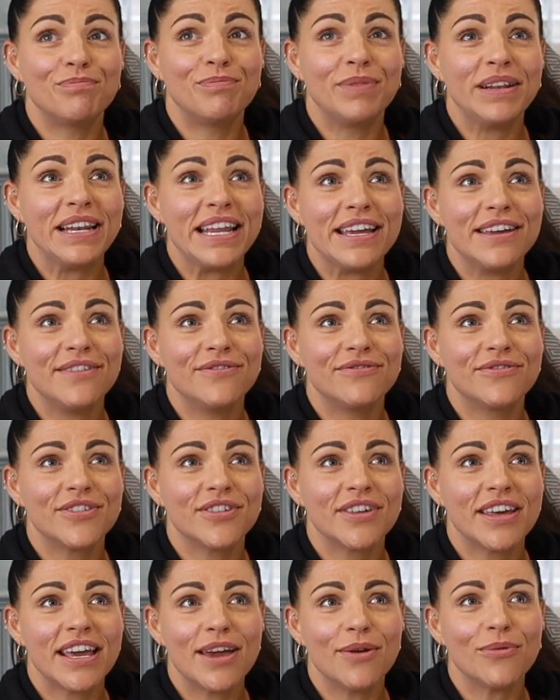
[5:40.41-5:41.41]
believed
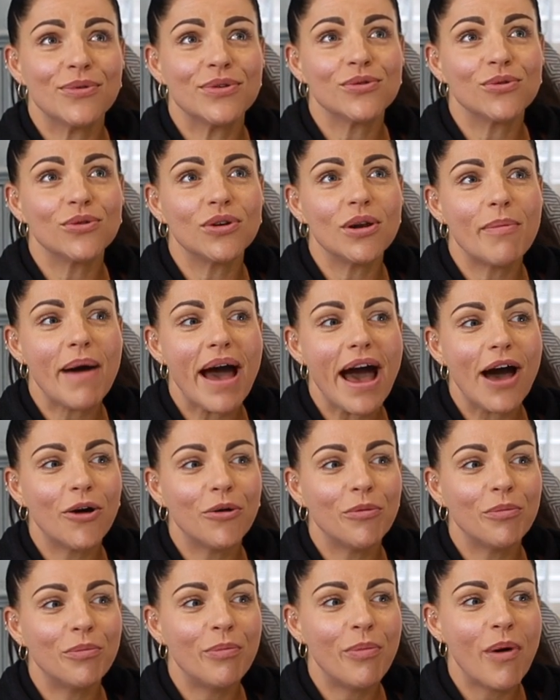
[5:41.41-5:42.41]
it was all about.